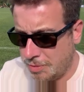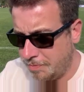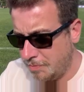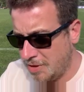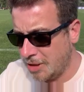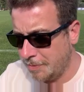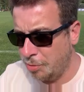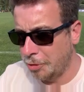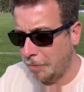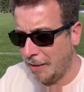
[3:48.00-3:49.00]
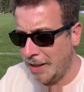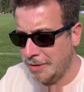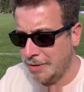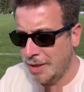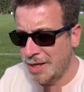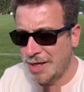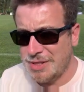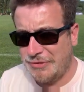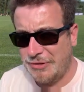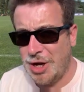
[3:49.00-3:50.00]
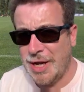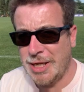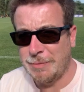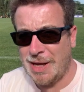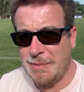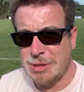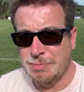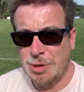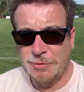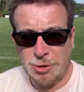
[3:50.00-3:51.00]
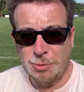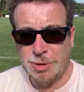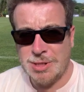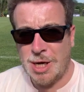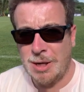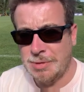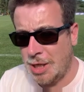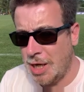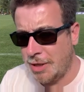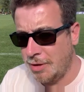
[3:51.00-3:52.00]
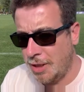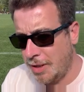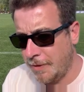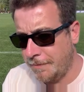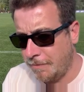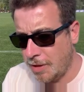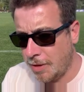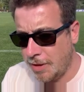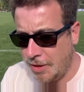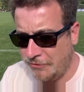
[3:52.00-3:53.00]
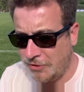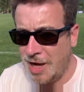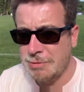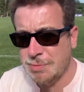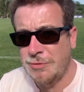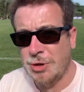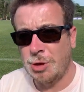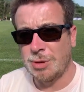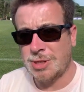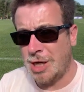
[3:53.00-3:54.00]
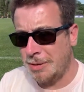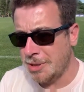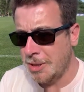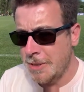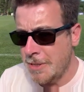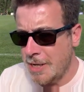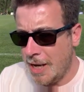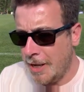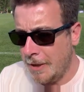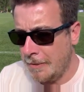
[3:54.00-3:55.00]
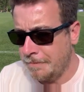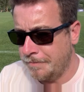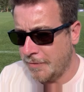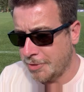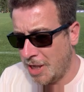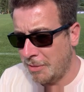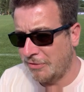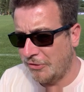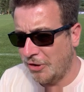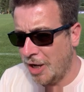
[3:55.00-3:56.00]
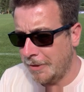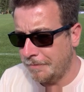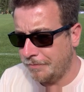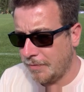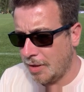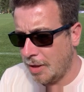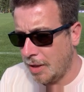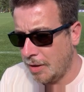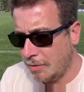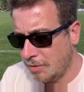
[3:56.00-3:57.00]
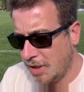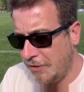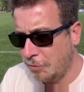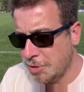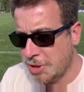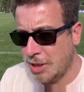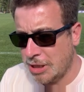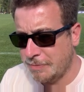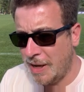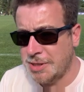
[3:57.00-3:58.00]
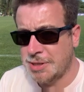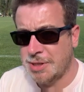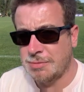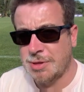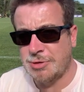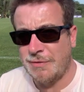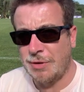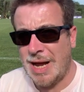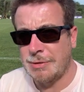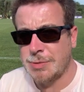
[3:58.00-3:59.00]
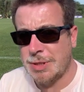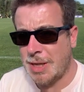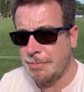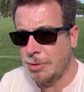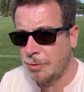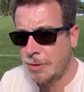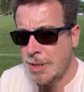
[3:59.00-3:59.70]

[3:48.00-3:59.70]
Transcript: set to board a plane to fly here. The plane was moved a couple of times. The flight was moved a couple of times. The time of the flight, Kiefer was expected to travel out to Istanbul